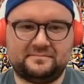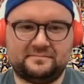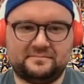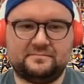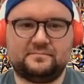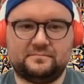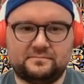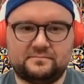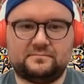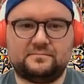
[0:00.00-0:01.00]

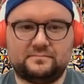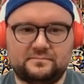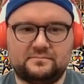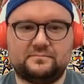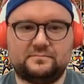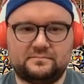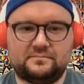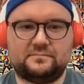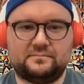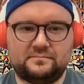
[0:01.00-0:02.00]

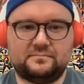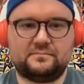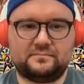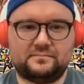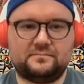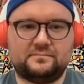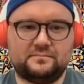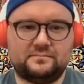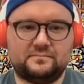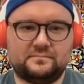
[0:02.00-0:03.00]

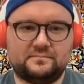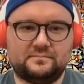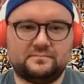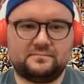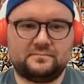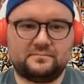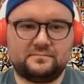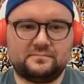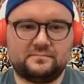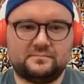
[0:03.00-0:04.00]

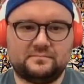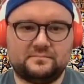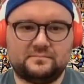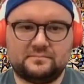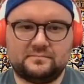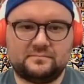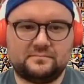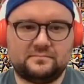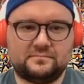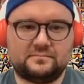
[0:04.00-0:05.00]

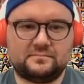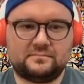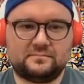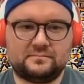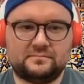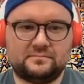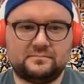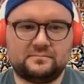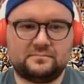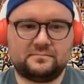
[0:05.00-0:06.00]

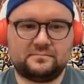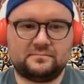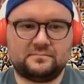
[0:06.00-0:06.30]
The person shown says nothing.